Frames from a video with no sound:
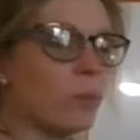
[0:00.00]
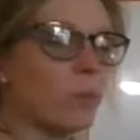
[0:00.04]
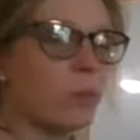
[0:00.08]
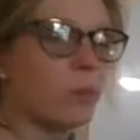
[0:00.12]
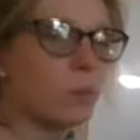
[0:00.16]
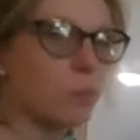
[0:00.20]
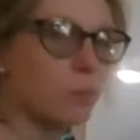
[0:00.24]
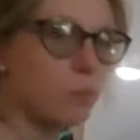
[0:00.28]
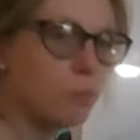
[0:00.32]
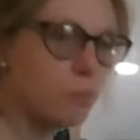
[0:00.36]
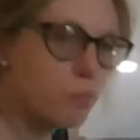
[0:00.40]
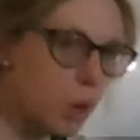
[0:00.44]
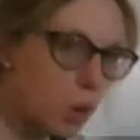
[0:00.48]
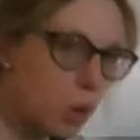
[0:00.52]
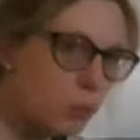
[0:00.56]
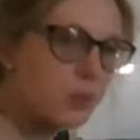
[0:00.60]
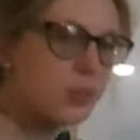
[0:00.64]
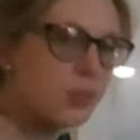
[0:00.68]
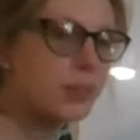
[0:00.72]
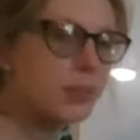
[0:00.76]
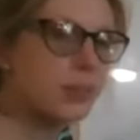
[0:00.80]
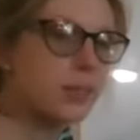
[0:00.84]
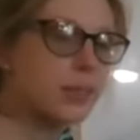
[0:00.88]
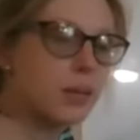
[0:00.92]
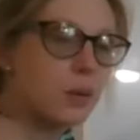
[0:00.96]

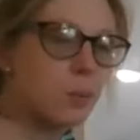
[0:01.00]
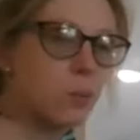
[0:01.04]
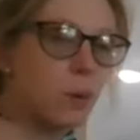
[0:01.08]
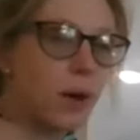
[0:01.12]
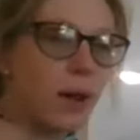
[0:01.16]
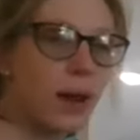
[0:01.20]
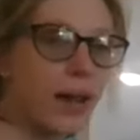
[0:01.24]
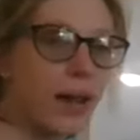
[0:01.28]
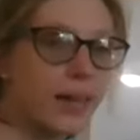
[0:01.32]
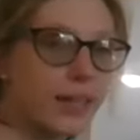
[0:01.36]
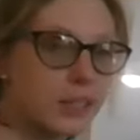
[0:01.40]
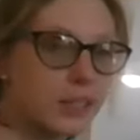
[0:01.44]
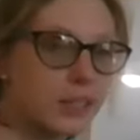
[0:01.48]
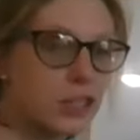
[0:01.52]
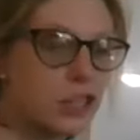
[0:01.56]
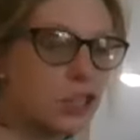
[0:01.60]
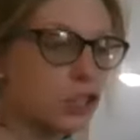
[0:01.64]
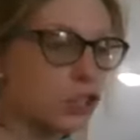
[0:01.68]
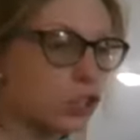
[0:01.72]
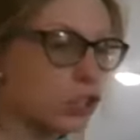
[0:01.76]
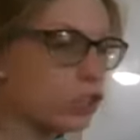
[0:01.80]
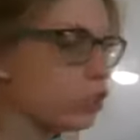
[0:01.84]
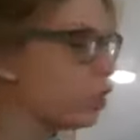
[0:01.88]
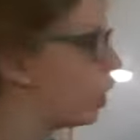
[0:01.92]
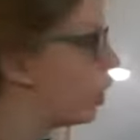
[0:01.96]
Mostly what I need you
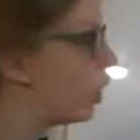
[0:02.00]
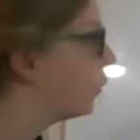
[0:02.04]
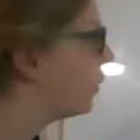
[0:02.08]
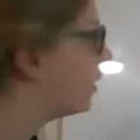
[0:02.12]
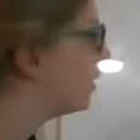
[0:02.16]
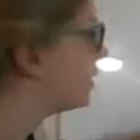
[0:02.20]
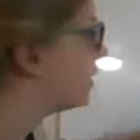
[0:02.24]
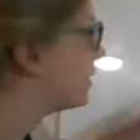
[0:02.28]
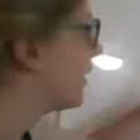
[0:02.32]
to know is